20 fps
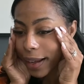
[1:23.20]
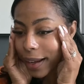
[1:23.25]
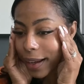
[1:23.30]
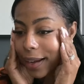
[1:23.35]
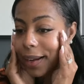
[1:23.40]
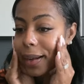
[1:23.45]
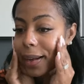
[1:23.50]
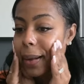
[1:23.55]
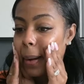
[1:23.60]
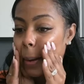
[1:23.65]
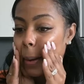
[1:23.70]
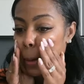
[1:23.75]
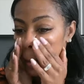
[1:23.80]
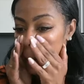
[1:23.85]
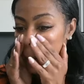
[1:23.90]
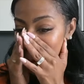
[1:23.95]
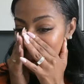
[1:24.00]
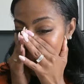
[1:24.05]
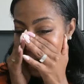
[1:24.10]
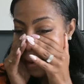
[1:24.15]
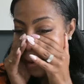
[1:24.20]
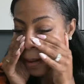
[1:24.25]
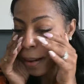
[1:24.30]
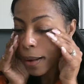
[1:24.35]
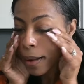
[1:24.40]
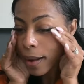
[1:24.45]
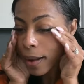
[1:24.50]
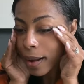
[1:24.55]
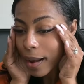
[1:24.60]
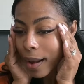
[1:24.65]
And
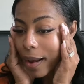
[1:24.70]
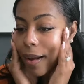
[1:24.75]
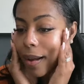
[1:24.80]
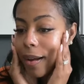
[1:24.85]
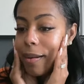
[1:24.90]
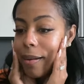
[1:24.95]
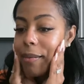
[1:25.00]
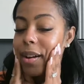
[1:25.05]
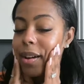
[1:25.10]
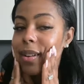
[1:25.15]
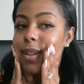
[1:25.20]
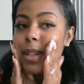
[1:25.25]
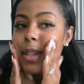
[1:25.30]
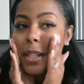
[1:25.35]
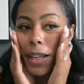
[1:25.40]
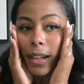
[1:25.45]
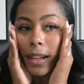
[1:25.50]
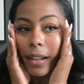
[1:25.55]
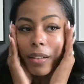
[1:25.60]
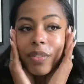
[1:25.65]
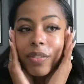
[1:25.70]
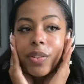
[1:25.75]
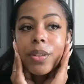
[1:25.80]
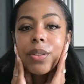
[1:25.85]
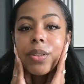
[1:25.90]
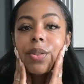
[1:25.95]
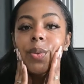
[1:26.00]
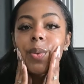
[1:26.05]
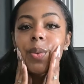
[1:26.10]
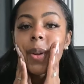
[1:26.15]
my skin
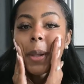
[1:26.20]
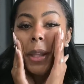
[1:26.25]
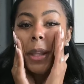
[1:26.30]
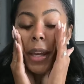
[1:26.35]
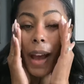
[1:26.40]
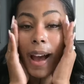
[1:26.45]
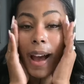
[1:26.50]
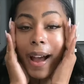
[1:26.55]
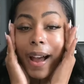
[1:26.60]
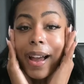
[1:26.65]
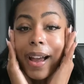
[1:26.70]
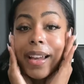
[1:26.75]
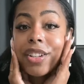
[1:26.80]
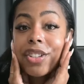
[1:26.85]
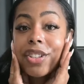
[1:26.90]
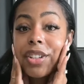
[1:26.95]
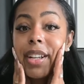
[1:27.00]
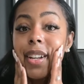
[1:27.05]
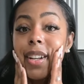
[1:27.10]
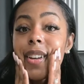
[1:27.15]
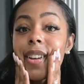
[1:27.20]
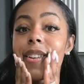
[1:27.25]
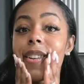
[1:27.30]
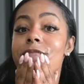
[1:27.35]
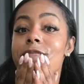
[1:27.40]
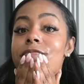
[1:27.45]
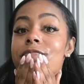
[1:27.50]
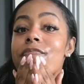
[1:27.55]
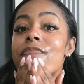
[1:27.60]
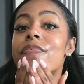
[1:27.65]
feels really
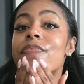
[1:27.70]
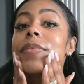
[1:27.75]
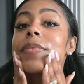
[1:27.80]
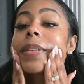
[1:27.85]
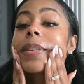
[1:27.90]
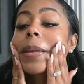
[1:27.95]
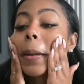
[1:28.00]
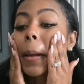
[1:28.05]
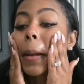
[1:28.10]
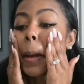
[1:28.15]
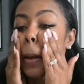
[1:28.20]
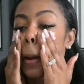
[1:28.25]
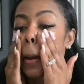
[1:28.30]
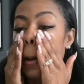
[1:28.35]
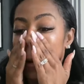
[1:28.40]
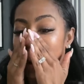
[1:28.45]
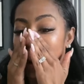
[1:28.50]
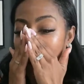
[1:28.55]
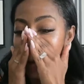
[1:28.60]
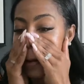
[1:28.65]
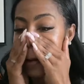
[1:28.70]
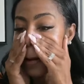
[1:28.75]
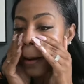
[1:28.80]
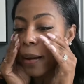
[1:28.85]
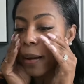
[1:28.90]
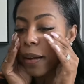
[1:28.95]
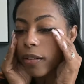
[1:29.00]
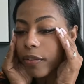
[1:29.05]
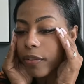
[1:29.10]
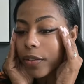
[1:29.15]
hydrated.
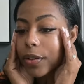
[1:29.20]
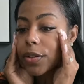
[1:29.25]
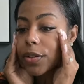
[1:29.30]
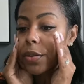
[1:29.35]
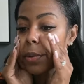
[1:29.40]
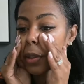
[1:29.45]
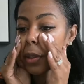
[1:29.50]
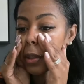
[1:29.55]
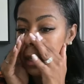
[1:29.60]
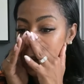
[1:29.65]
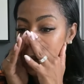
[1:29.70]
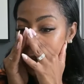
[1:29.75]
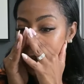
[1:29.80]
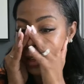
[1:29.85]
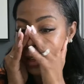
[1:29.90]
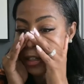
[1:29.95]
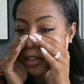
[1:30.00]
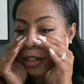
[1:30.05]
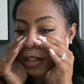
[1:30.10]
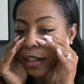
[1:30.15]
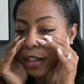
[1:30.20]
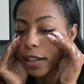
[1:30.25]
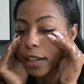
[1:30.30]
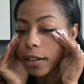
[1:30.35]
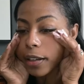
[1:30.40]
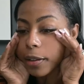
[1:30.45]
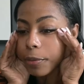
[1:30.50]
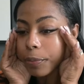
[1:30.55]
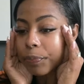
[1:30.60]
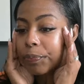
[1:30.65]
It feels really
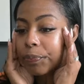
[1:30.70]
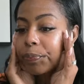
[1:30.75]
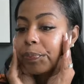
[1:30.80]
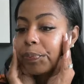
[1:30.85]
hydrated.